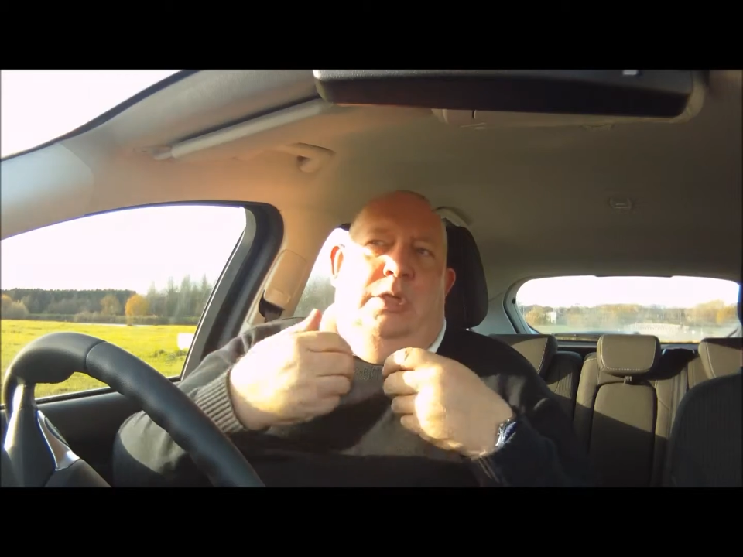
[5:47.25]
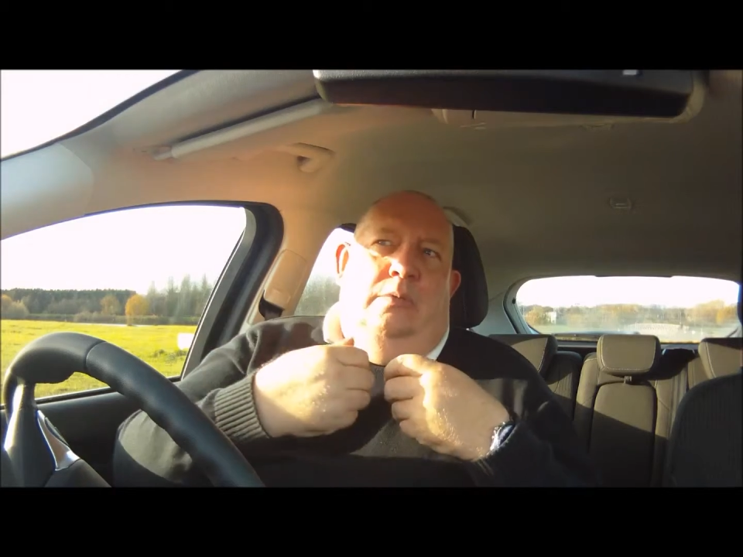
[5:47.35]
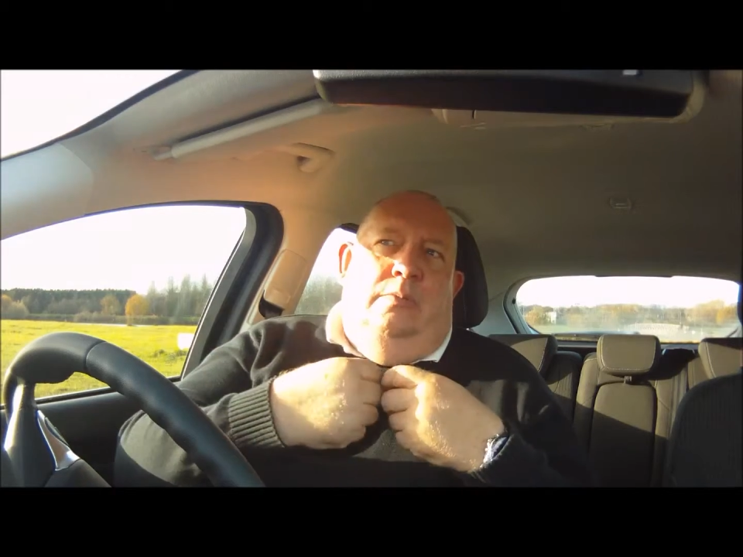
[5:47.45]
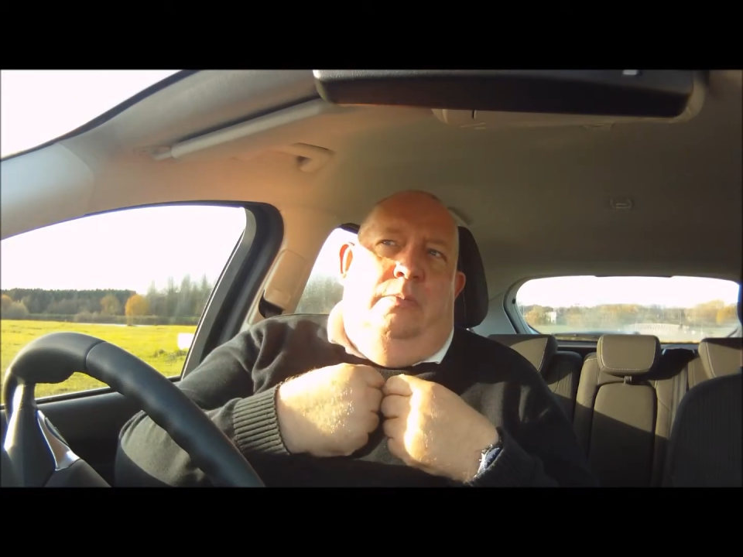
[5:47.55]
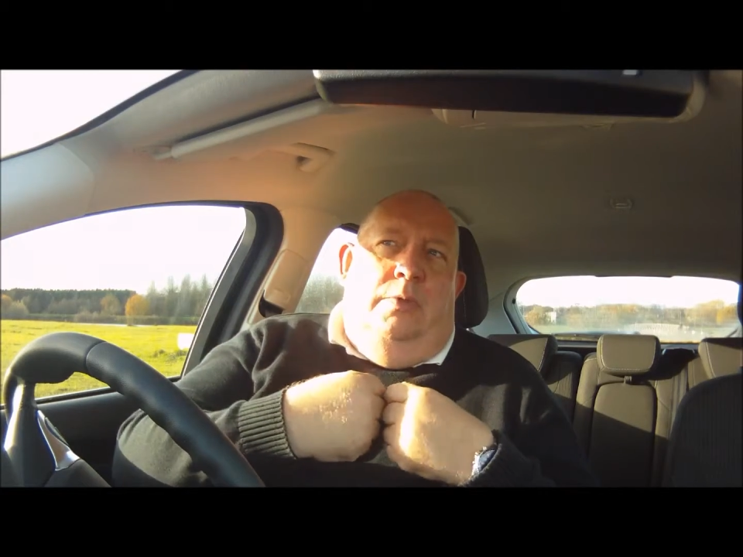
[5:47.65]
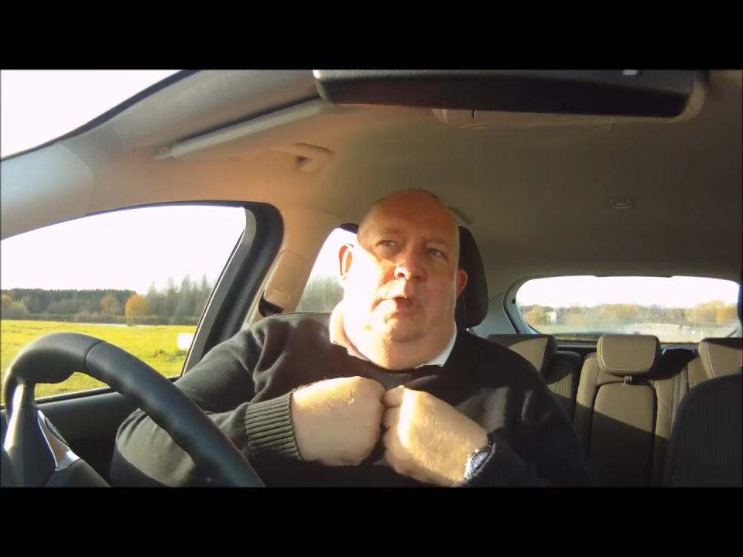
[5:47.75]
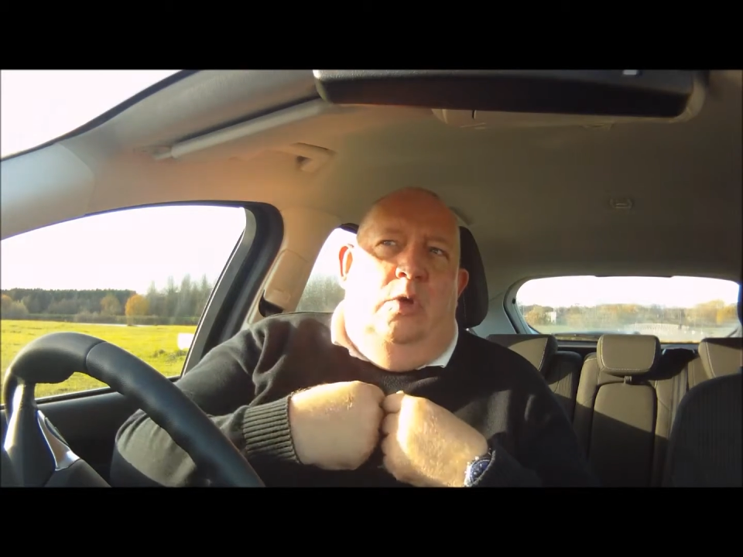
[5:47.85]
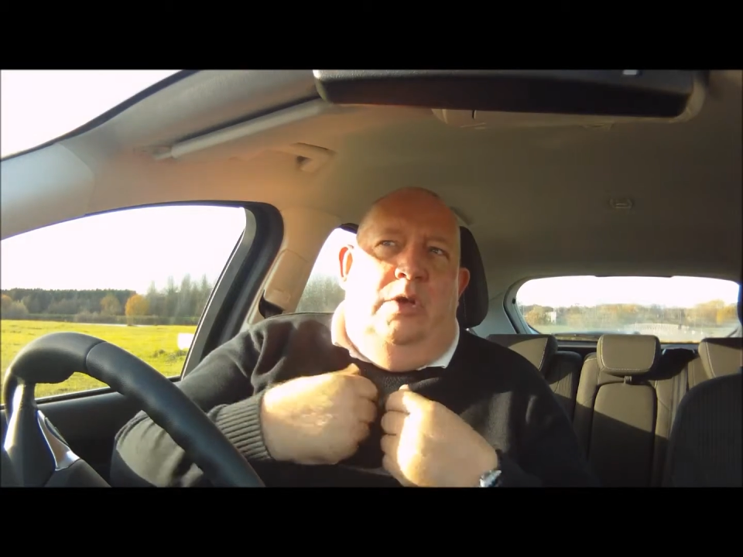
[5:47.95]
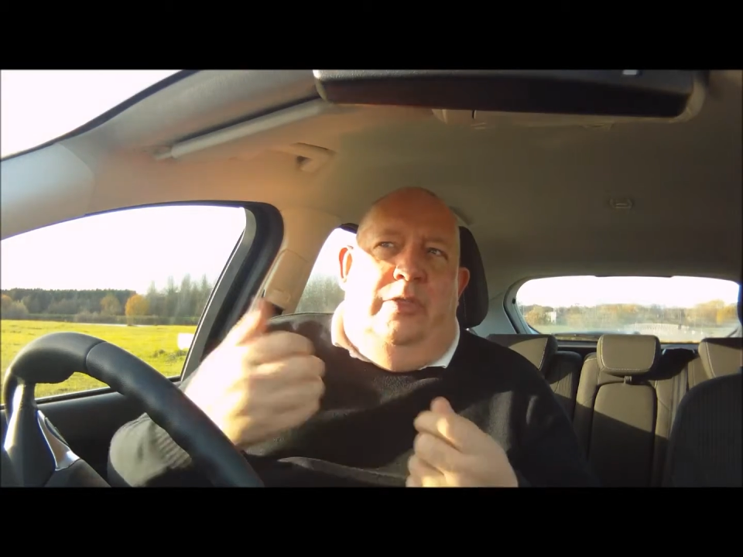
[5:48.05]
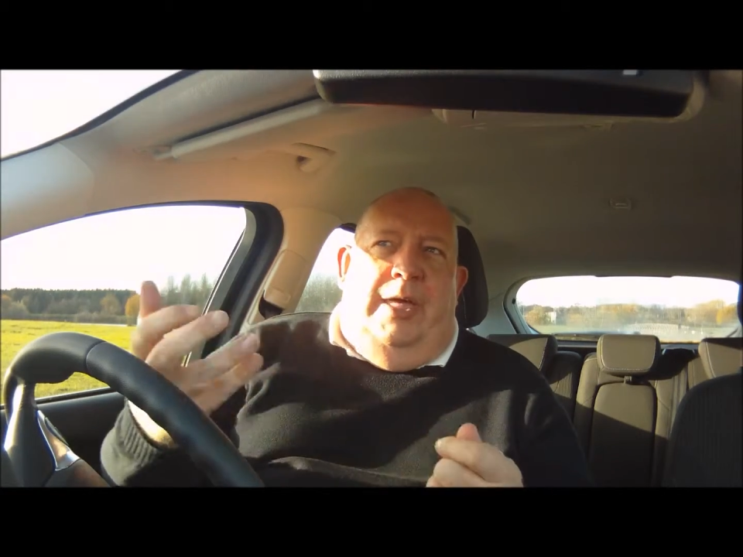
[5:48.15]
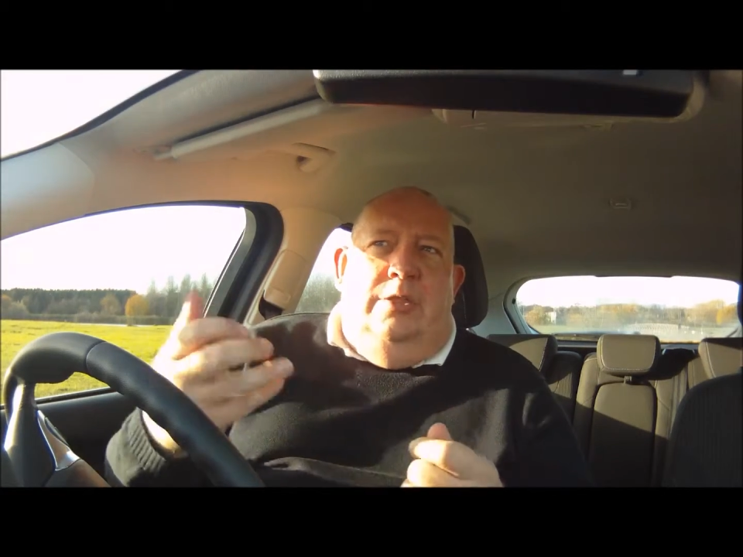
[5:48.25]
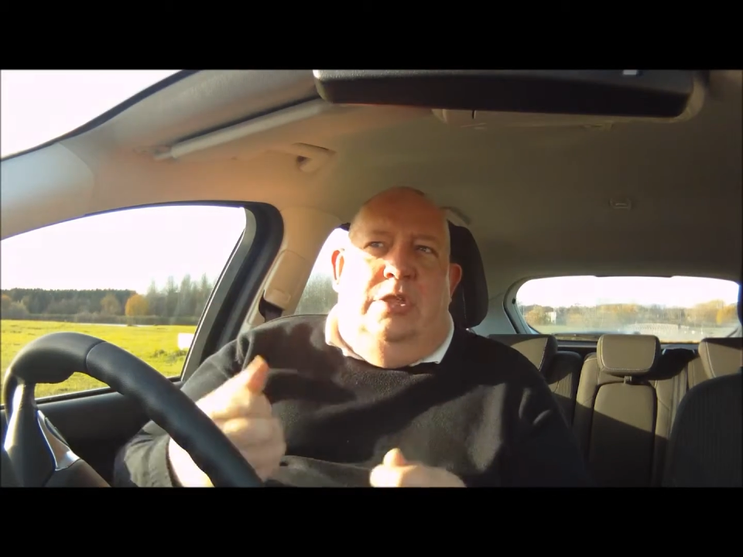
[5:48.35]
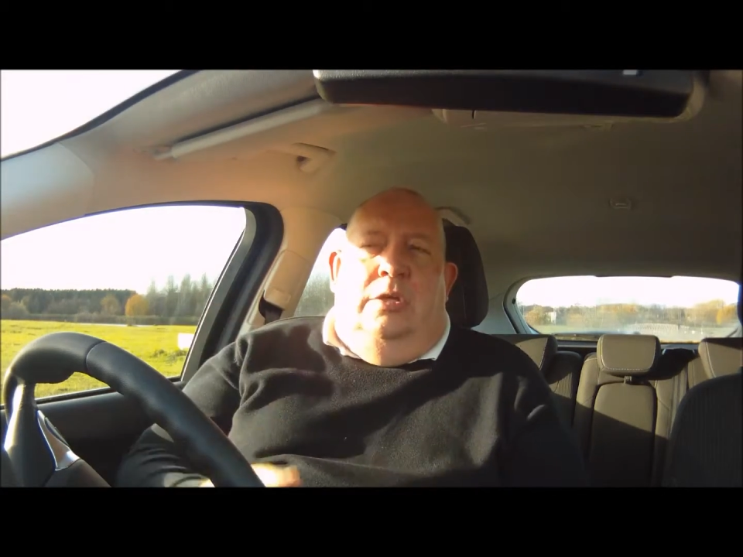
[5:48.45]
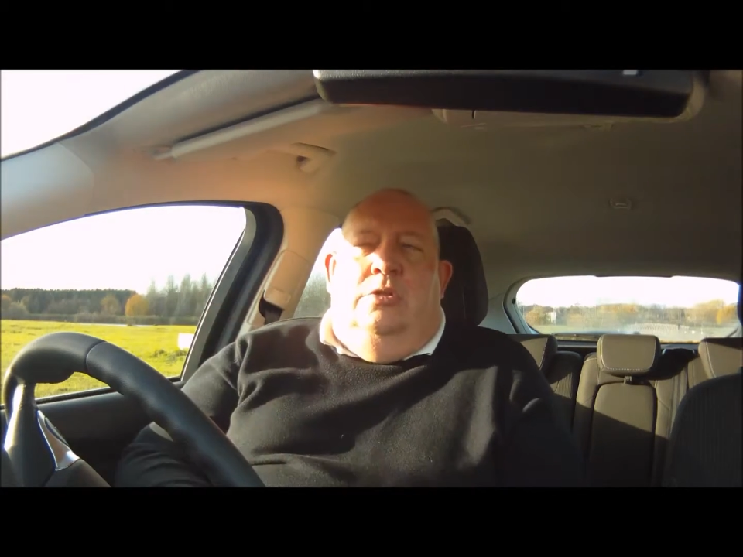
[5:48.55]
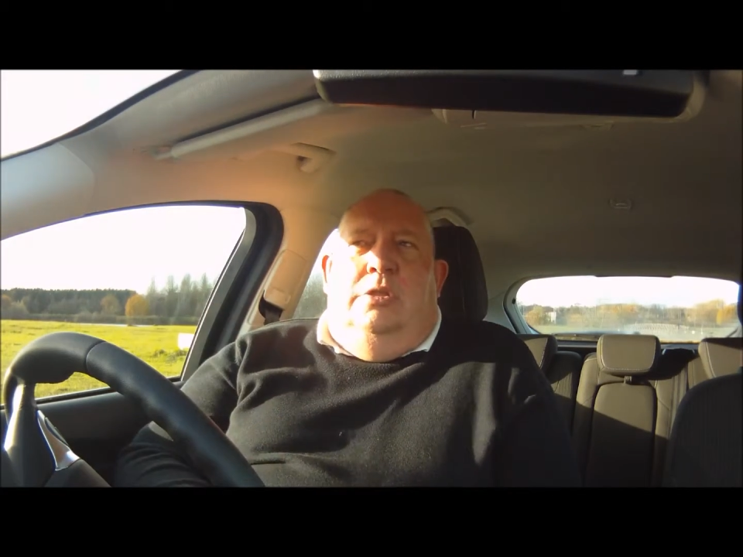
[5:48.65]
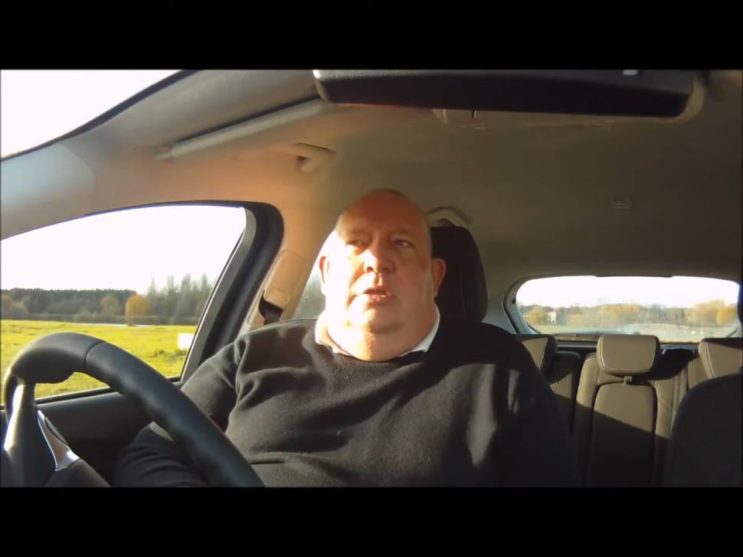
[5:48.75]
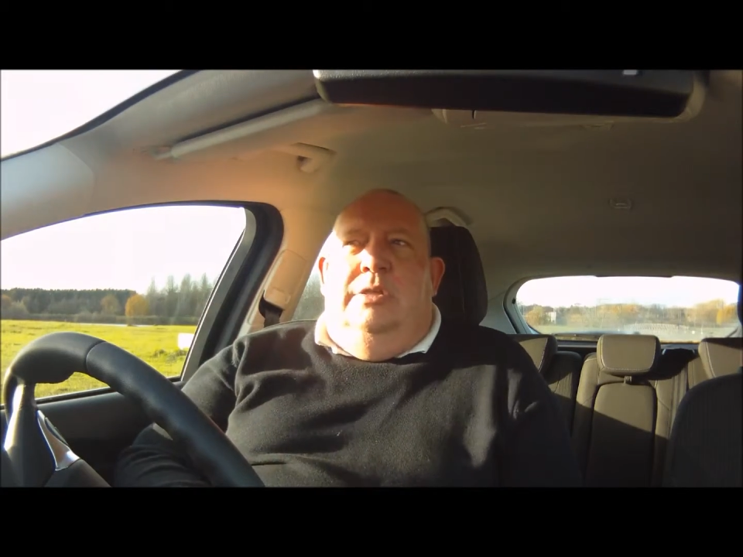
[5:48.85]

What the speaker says: you look at that junction,